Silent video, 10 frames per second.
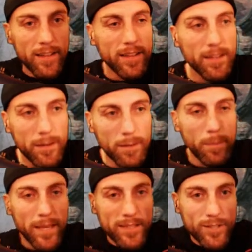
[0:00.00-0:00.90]
the
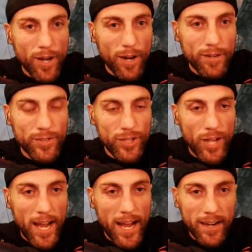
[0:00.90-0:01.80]
beanstalk of
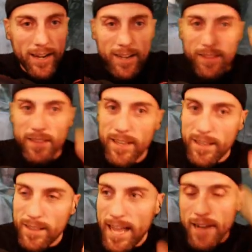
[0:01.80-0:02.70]
Jack, the
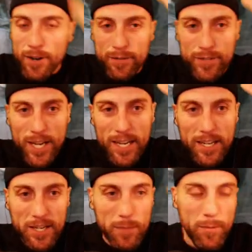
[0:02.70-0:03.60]
ladder of
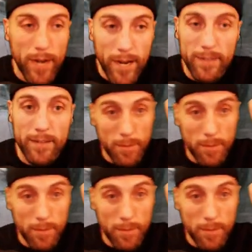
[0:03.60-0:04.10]
Jacob, right?